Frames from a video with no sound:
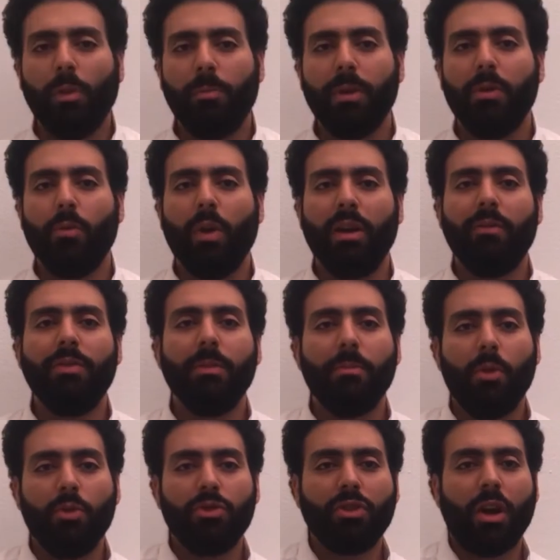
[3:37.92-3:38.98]
be one of the
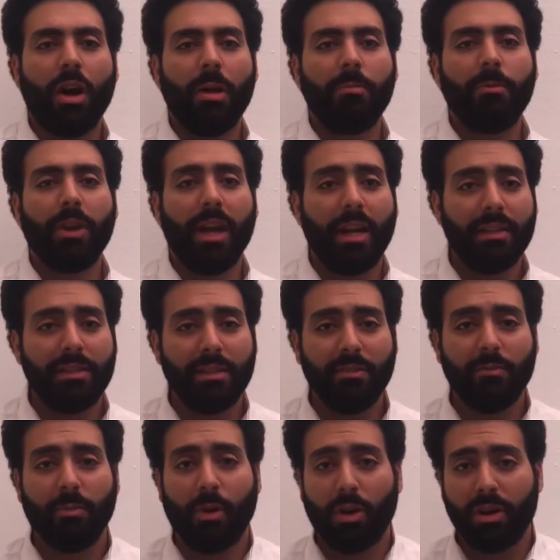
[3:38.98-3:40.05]
most comprehensive
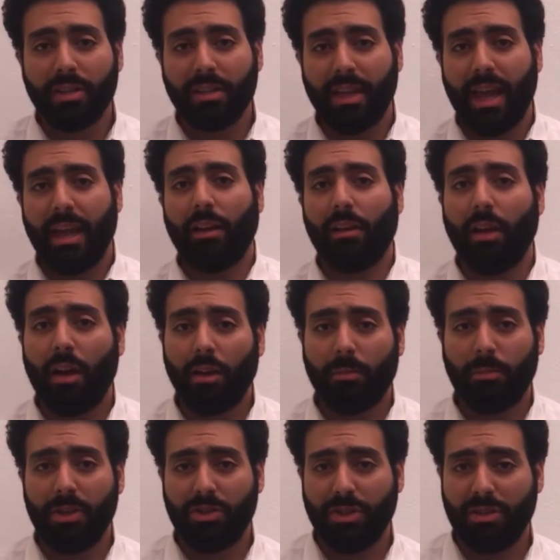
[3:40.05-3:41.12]
Mars analog
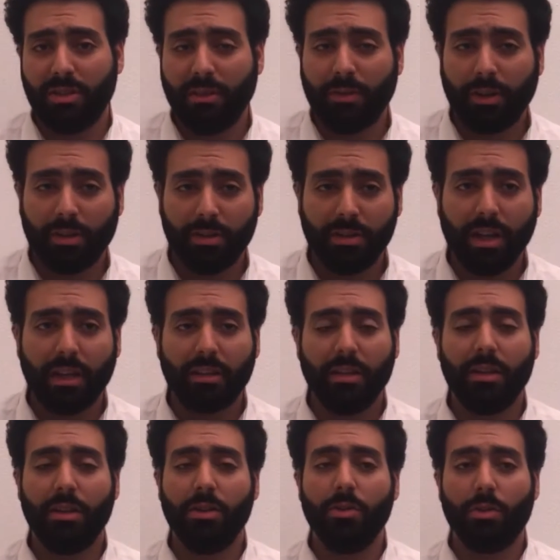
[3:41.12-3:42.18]
missions ever conducted
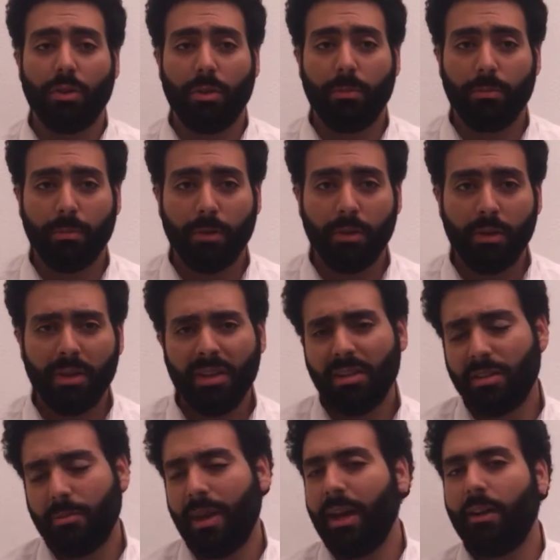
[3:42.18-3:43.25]
in Europe.
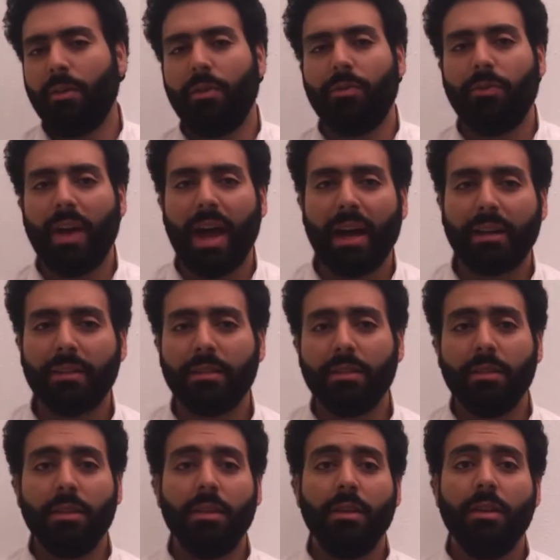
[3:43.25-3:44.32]
As a matter of fact,
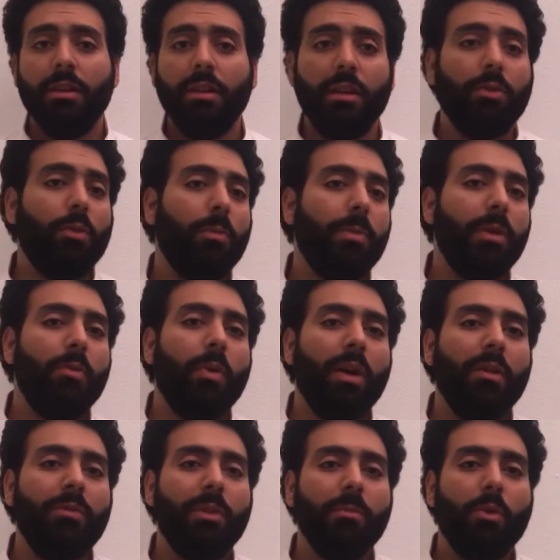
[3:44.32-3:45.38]
it will be one
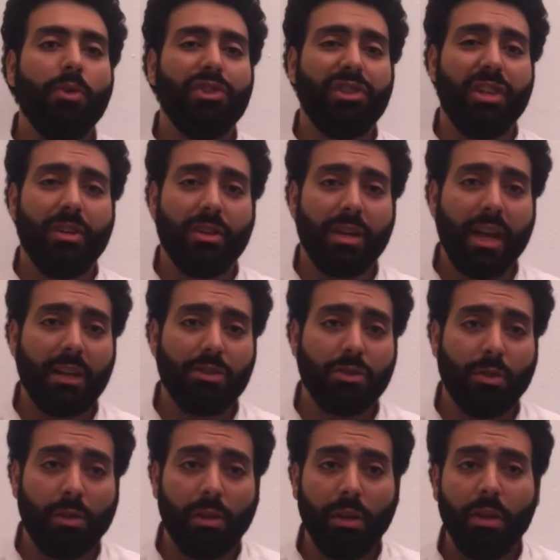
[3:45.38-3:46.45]
of the most
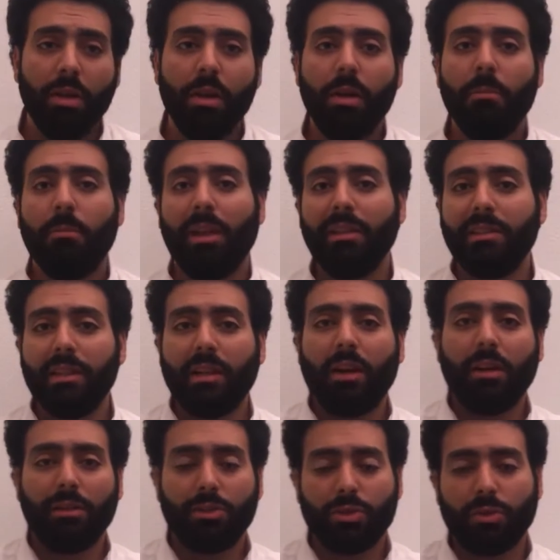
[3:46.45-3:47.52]
international,
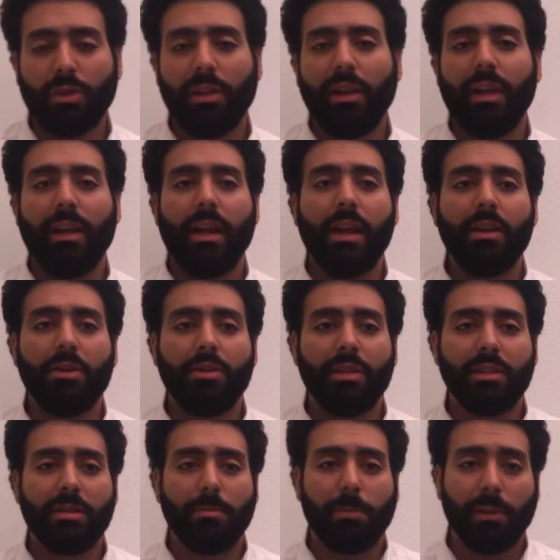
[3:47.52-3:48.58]
multicultural, and
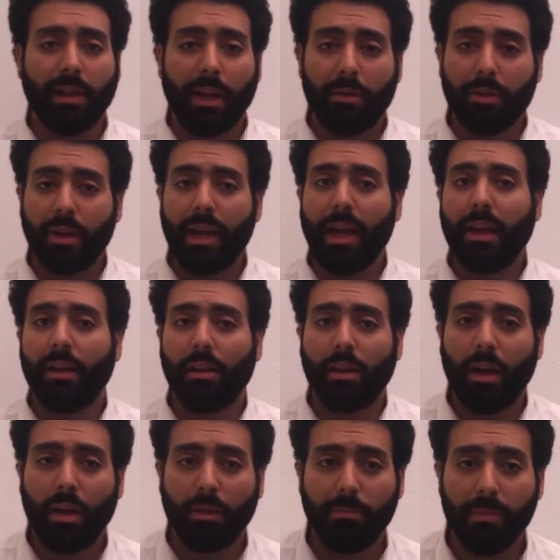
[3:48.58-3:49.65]
interdisciplinary
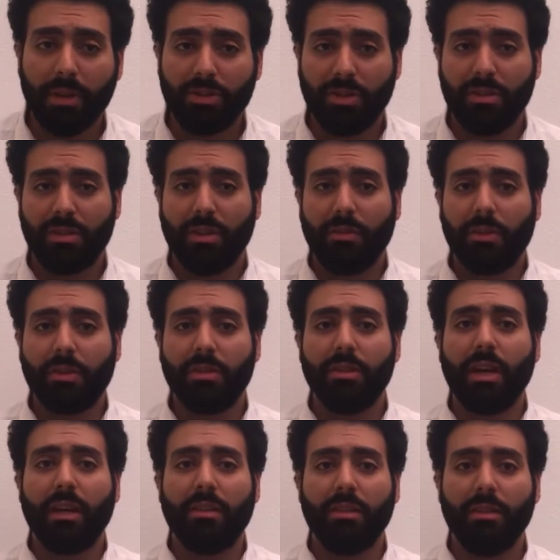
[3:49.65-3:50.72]
analog missions ever
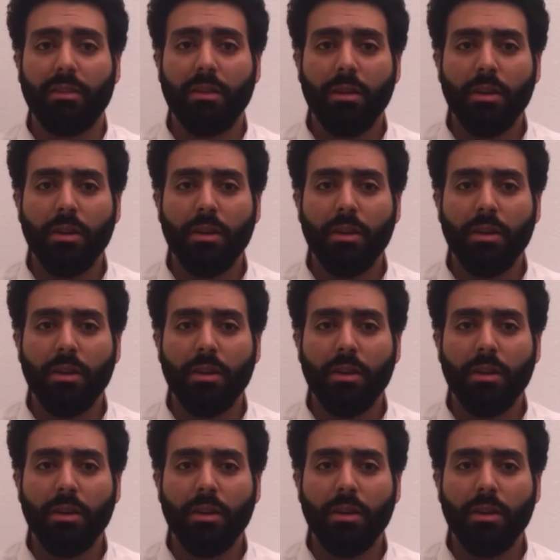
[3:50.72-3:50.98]
conducted,